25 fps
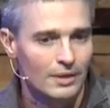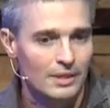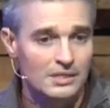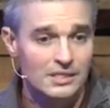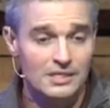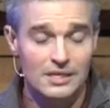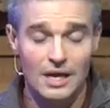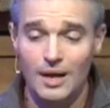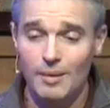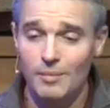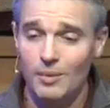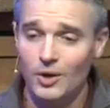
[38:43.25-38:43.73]

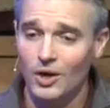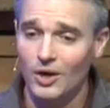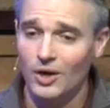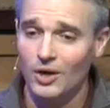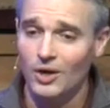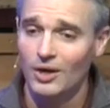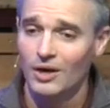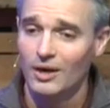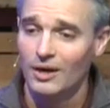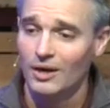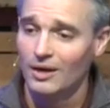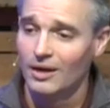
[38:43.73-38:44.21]
Some
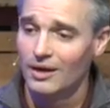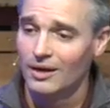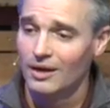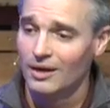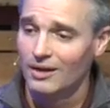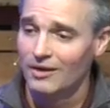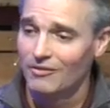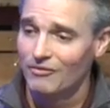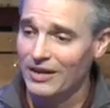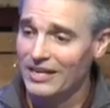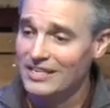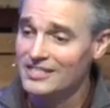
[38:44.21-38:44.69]

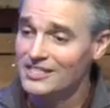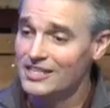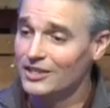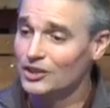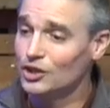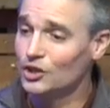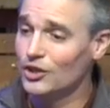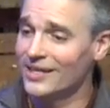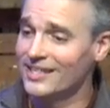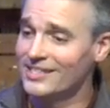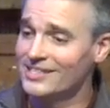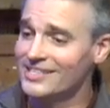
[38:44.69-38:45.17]
are facing
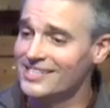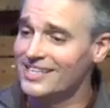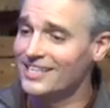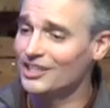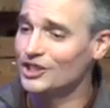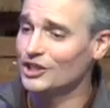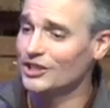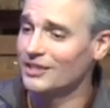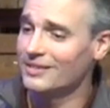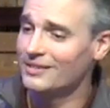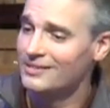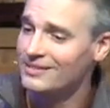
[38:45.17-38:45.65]

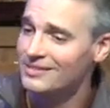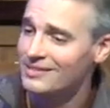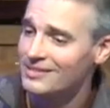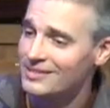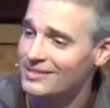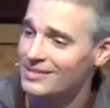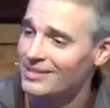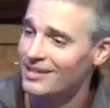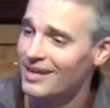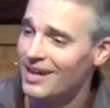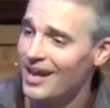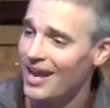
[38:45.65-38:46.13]
transitions
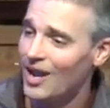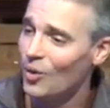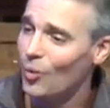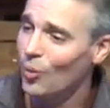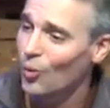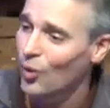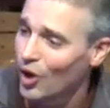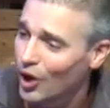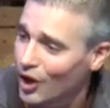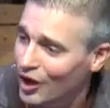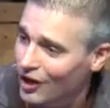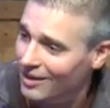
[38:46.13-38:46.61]
at
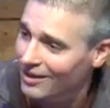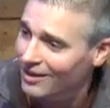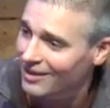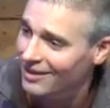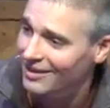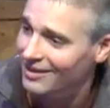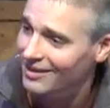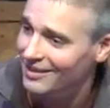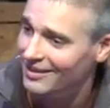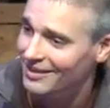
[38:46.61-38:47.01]
work.